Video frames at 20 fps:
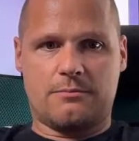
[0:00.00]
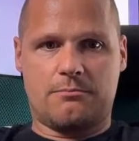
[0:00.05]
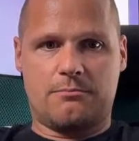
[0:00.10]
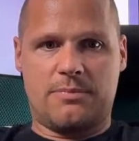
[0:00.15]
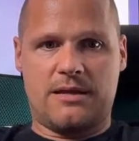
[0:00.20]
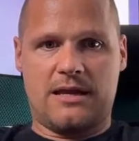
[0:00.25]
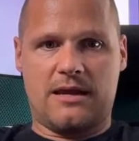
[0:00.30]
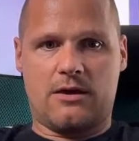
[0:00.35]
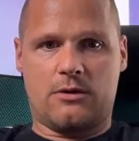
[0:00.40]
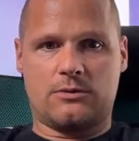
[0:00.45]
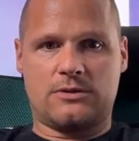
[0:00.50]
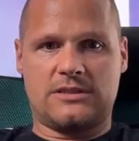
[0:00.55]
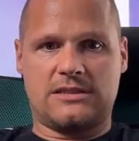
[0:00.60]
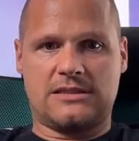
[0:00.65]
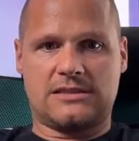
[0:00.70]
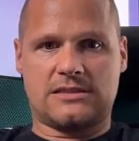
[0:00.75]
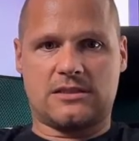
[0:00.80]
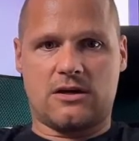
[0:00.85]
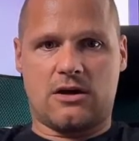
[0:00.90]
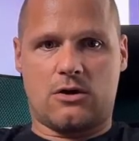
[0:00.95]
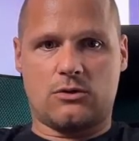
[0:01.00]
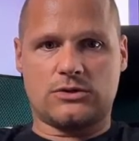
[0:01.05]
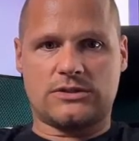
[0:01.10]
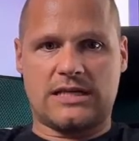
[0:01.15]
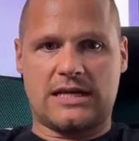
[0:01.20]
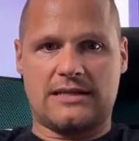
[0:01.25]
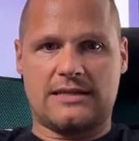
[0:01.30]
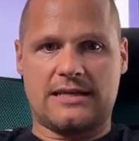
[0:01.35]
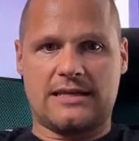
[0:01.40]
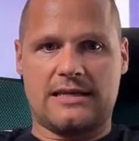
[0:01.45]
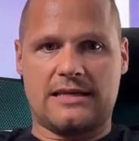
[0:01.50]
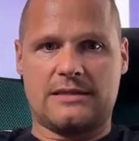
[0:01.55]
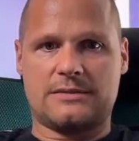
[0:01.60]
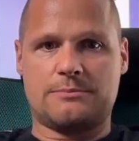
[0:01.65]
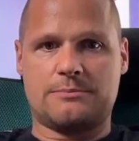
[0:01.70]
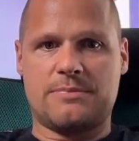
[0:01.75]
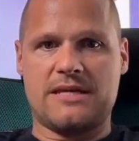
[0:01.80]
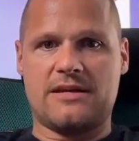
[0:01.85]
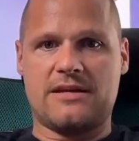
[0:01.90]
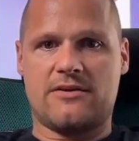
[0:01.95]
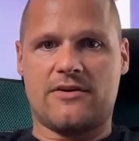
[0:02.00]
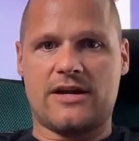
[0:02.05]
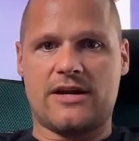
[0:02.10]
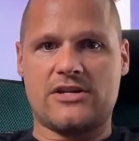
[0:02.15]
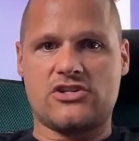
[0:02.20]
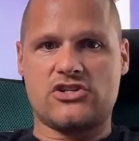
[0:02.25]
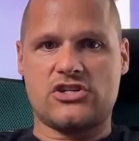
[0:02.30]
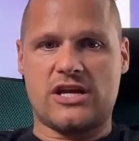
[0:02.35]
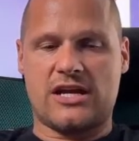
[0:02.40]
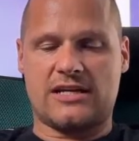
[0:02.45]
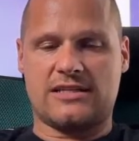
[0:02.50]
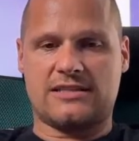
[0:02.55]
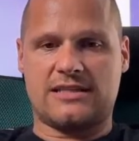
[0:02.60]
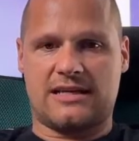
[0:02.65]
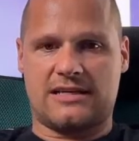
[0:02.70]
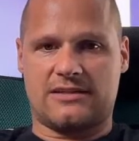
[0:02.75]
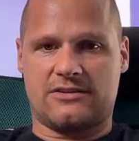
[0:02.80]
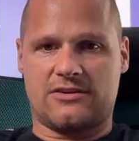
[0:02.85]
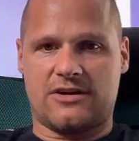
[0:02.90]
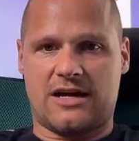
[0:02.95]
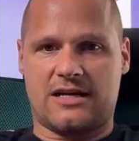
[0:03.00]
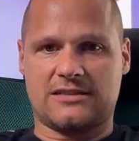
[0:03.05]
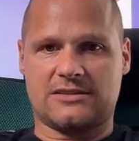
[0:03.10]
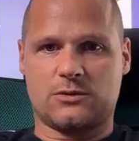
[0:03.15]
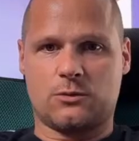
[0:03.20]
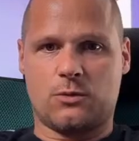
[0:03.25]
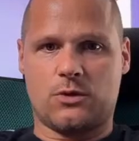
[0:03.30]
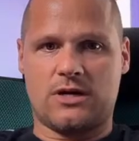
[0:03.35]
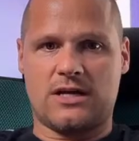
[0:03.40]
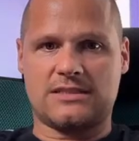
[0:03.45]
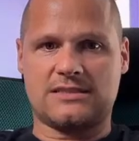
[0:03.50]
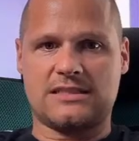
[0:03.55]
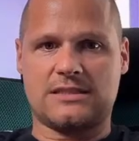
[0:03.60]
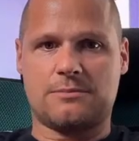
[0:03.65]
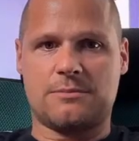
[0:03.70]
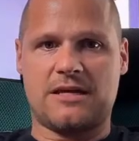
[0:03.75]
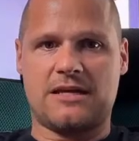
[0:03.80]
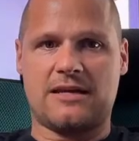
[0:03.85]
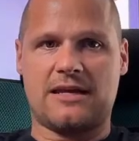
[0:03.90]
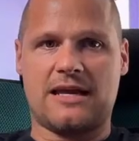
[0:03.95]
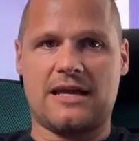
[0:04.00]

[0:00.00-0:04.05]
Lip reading: Below these lows, and it's been rejected, right? So what does it mean?